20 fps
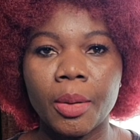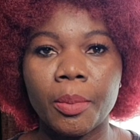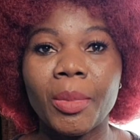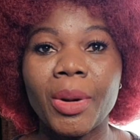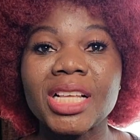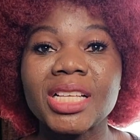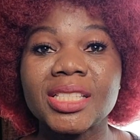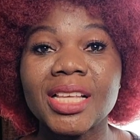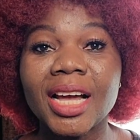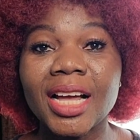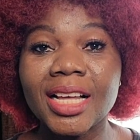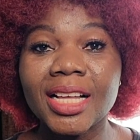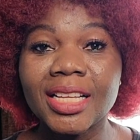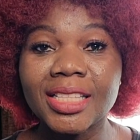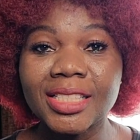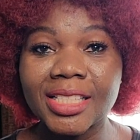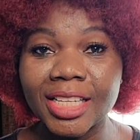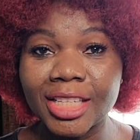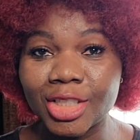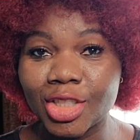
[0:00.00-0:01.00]
My sons
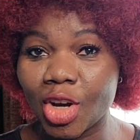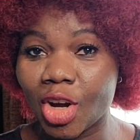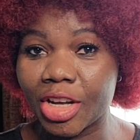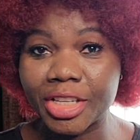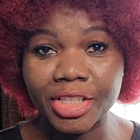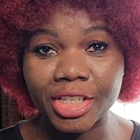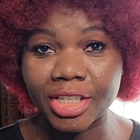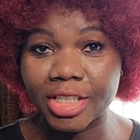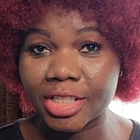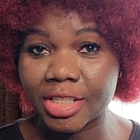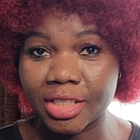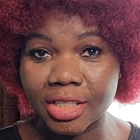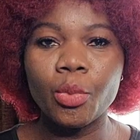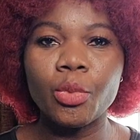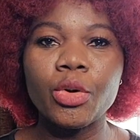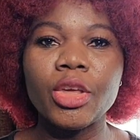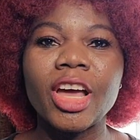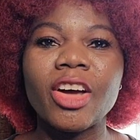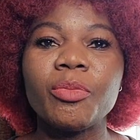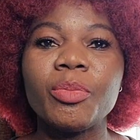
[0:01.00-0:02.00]
and daughters, we
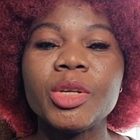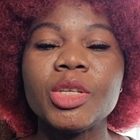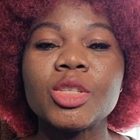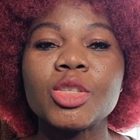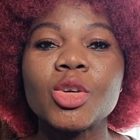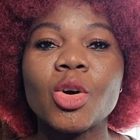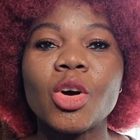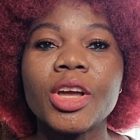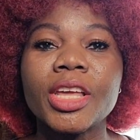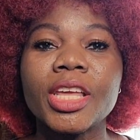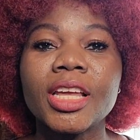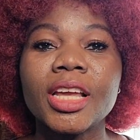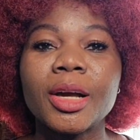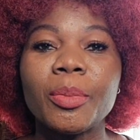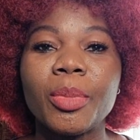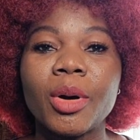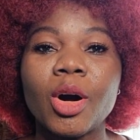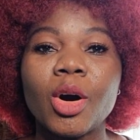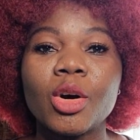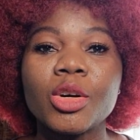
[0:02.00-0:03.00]
have been talking
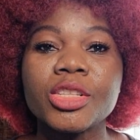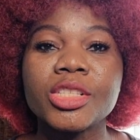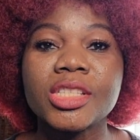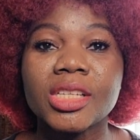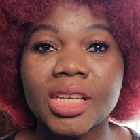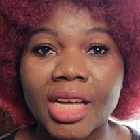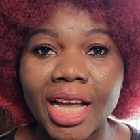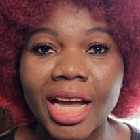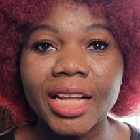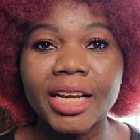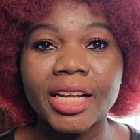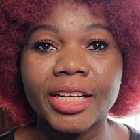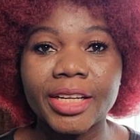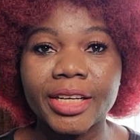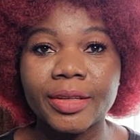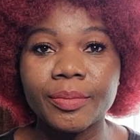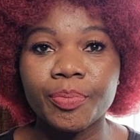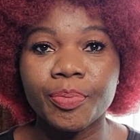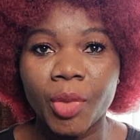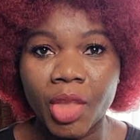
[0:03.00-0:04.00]
about
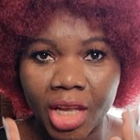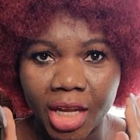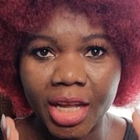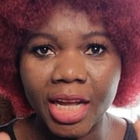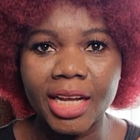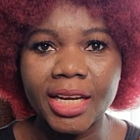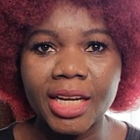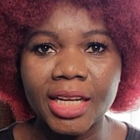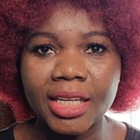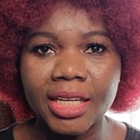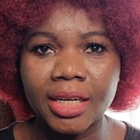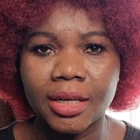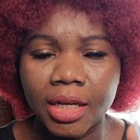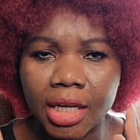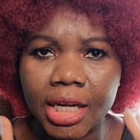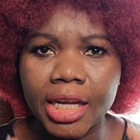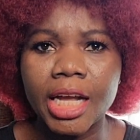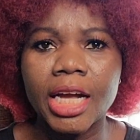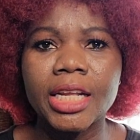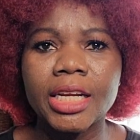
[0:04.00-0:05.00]
Canada, Canada,
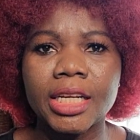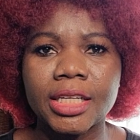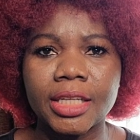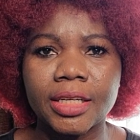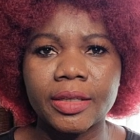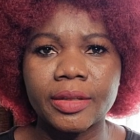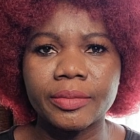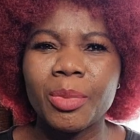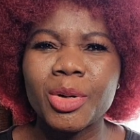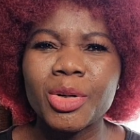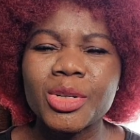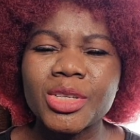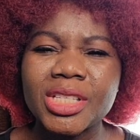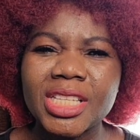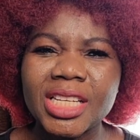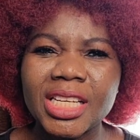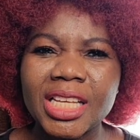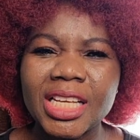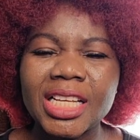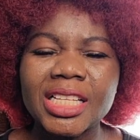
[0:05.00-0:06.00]
Canada. But you
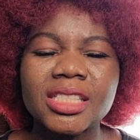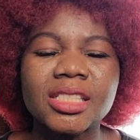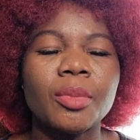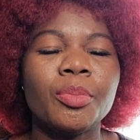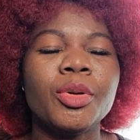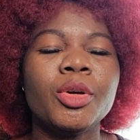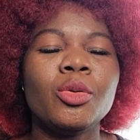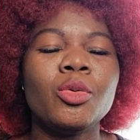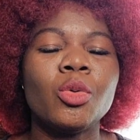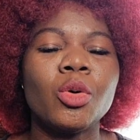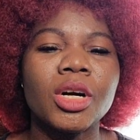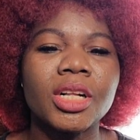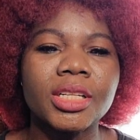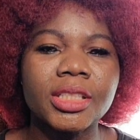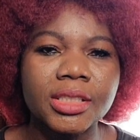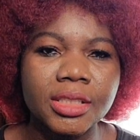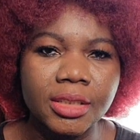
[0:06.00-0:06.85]
see, it's a big world.